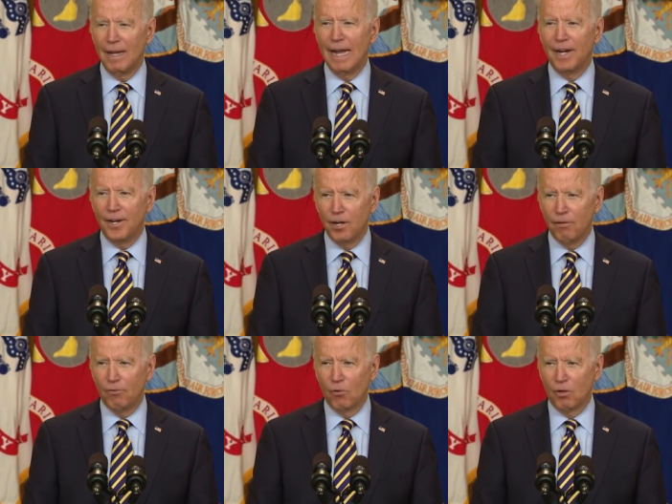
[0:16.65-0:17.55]
and an
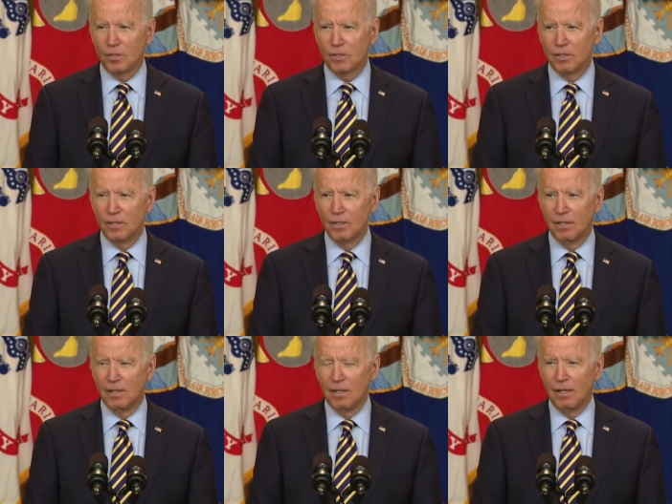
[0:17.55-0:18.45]
Air Force,
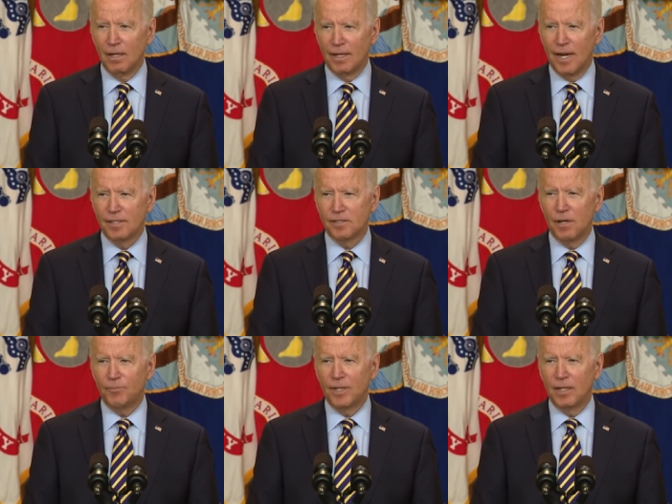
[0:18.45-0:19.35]
against
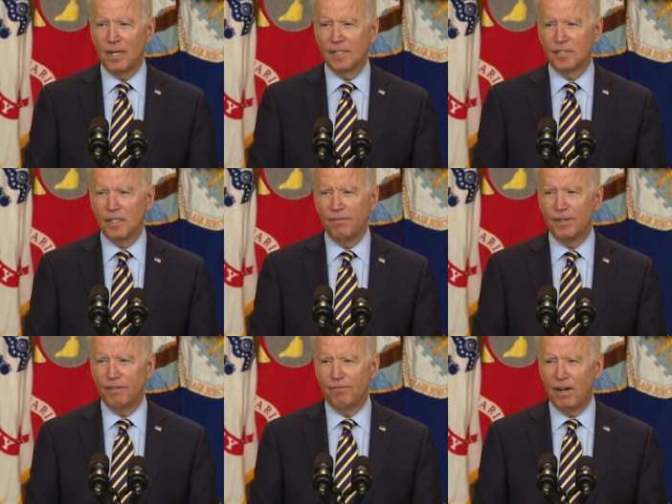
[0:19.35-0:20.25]
something like
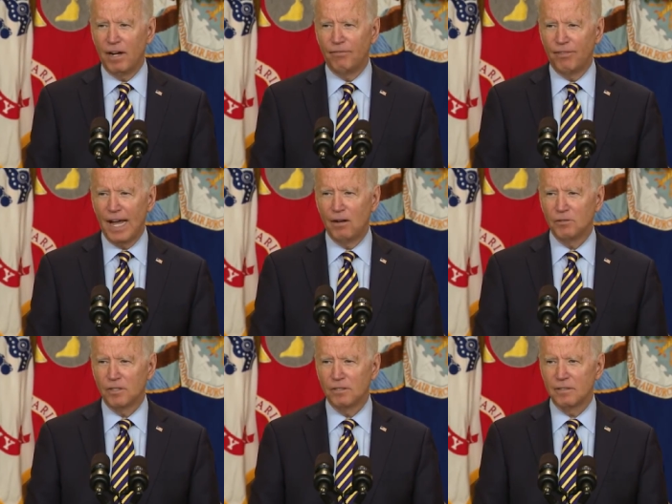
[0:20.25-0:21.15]

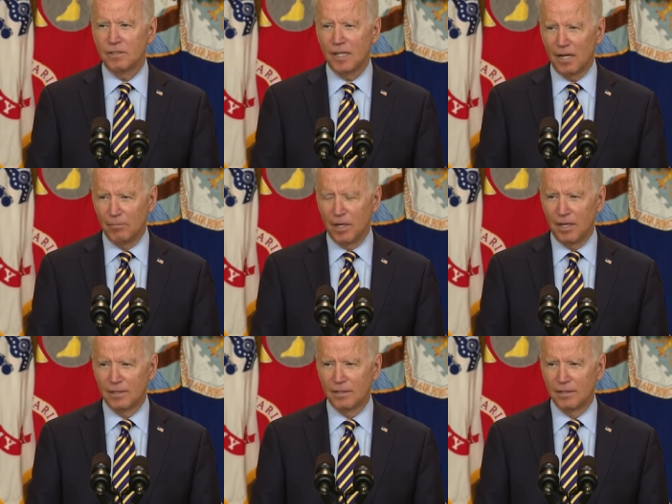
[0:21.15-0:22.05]
75,000 Taliban.
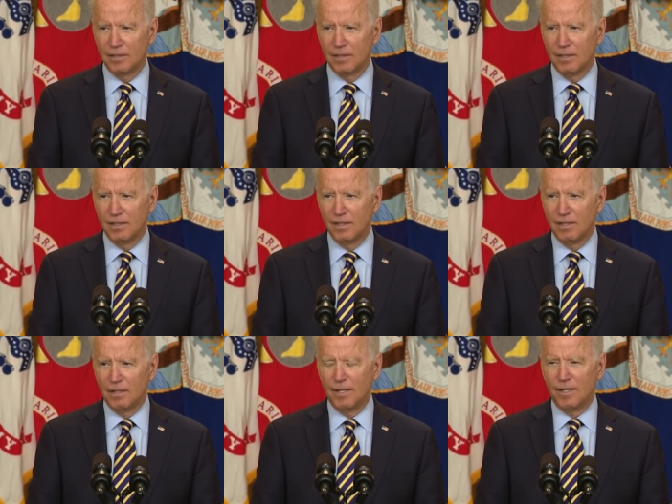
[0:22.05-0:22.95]

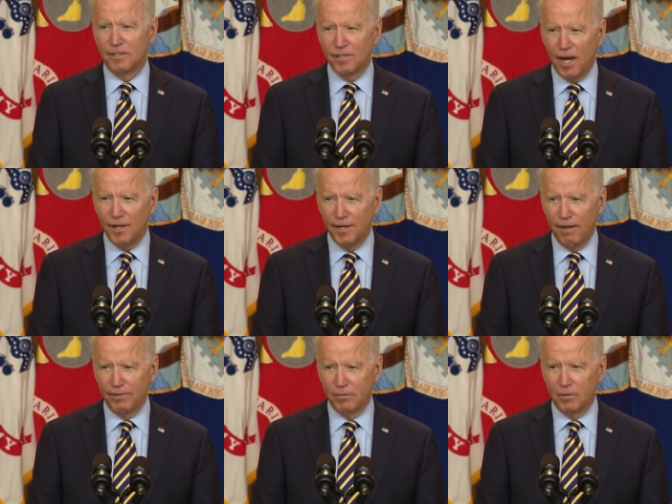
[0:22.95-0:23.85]
It is not
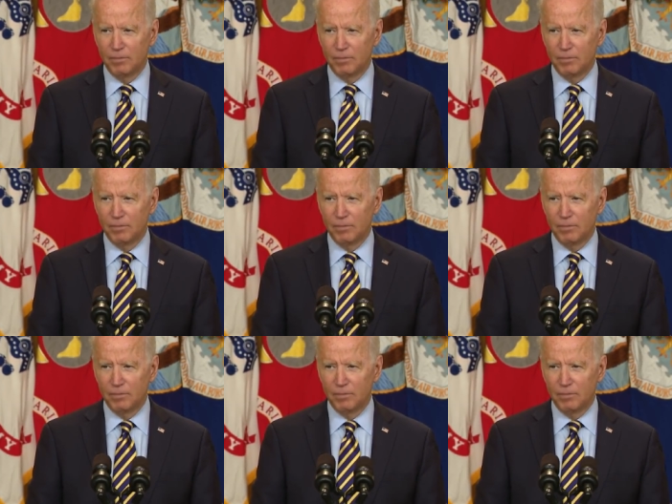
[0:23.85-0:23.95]
inevitable.